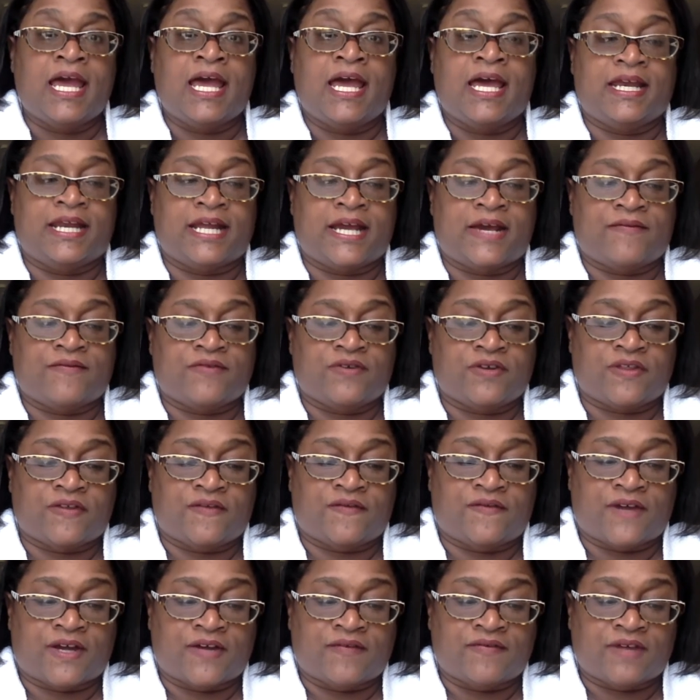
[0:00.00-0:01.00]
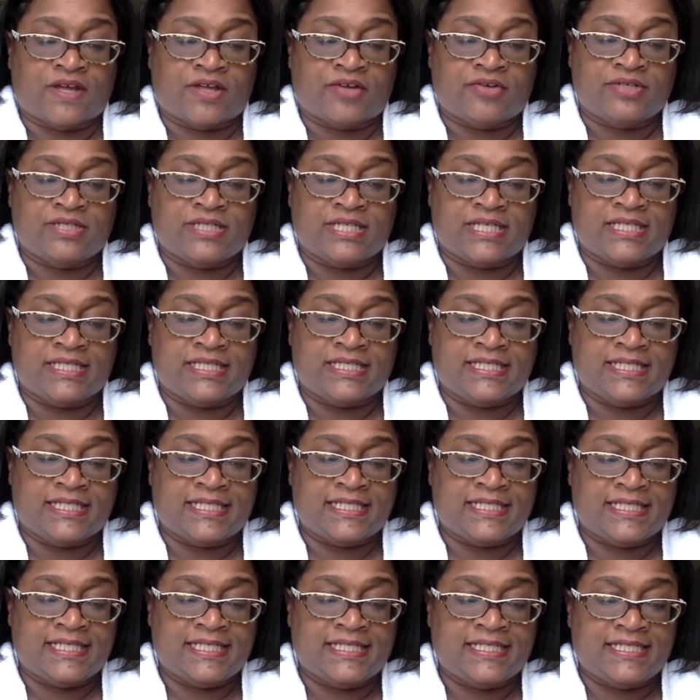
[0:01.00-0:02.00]
and after the
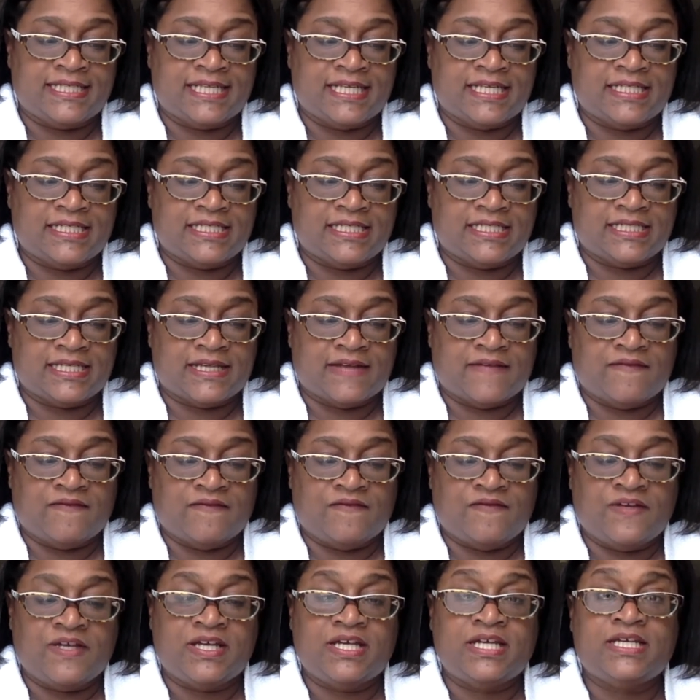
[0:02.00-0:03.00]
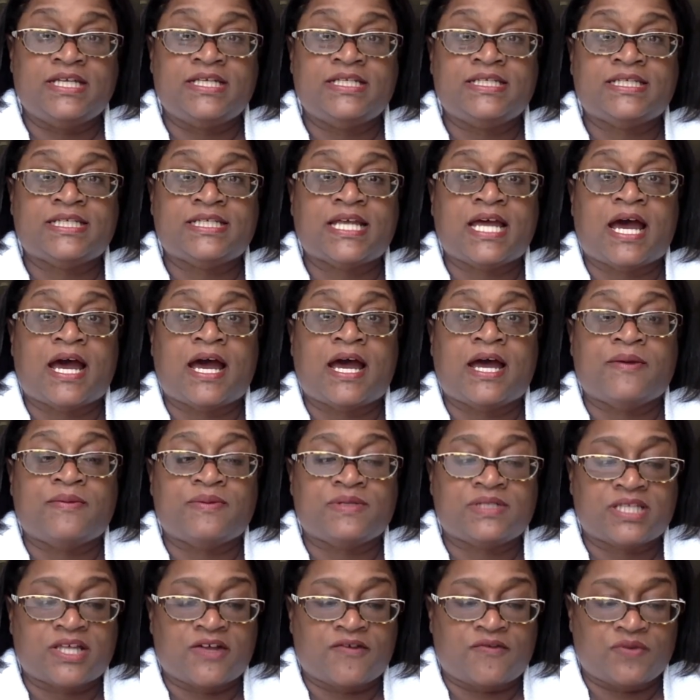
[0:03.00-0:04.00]
$5.60 in fees, I
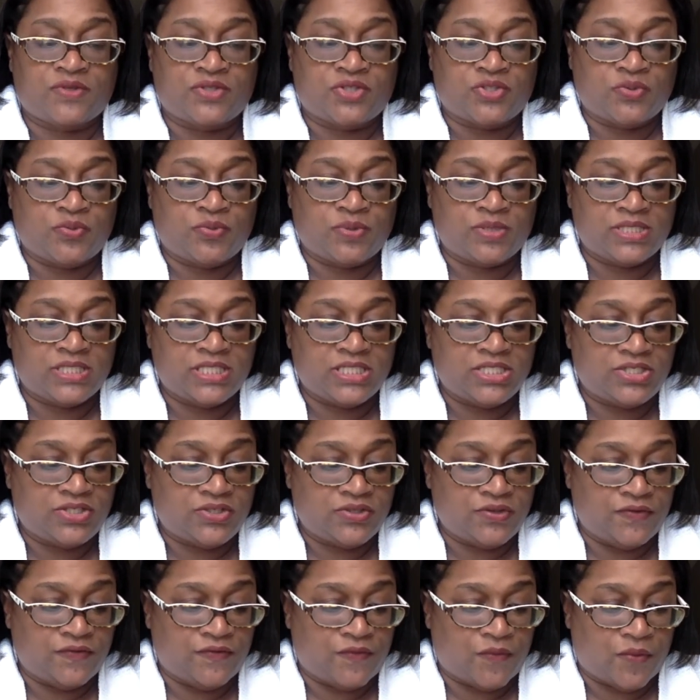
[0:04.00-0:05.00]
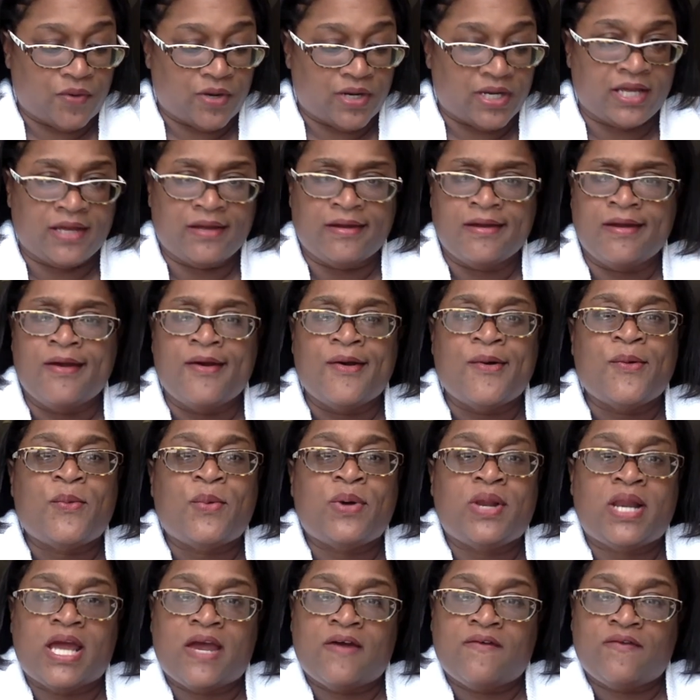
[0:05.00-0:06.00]
was left with $22.40.
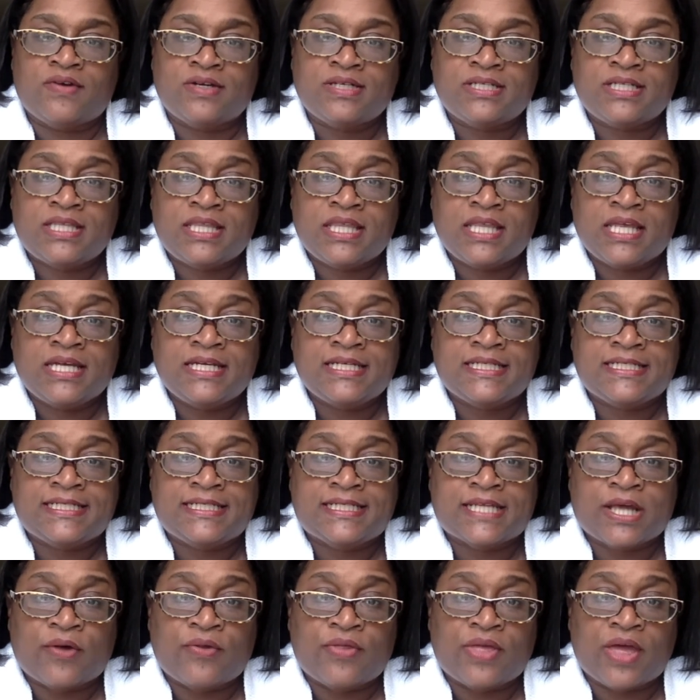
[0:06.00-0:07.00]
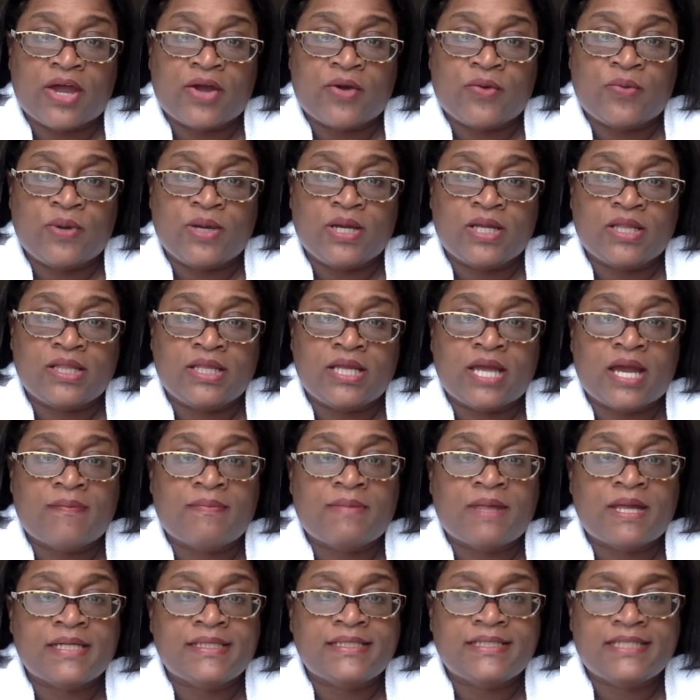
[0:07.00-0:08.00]
Whenever things sell that quickly, I'm
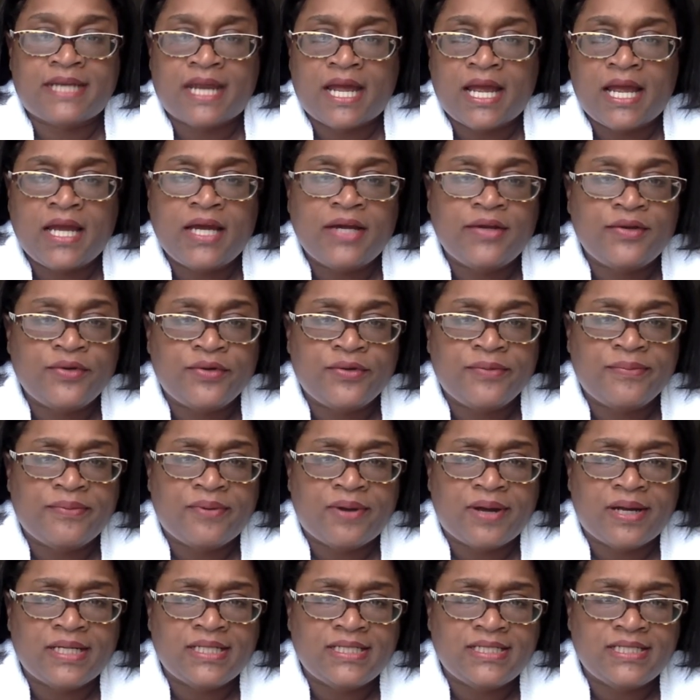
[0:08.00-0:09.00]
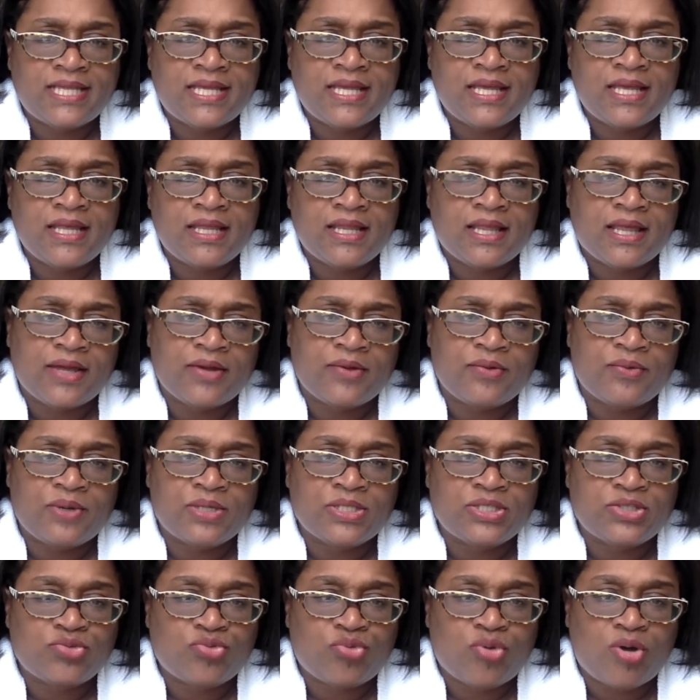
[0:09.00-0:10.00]
like, did I underprice it? Like,
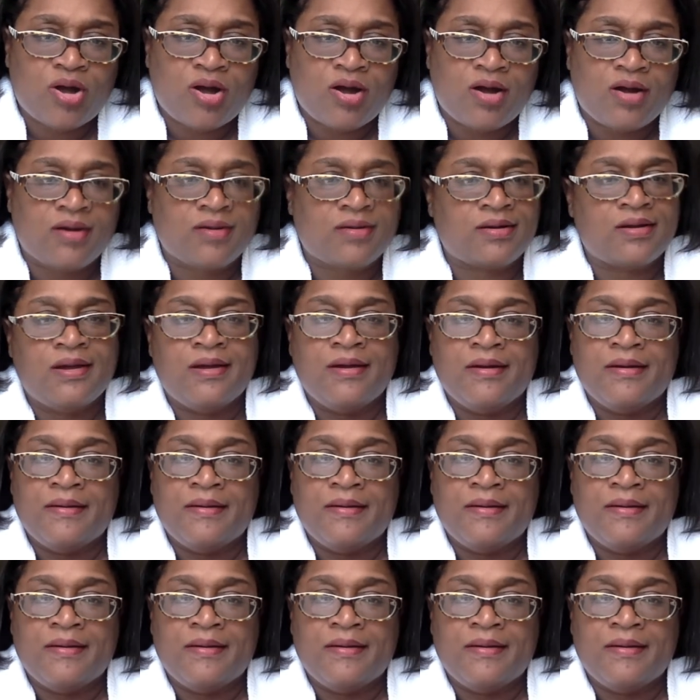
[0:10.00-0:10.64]
what's wrong?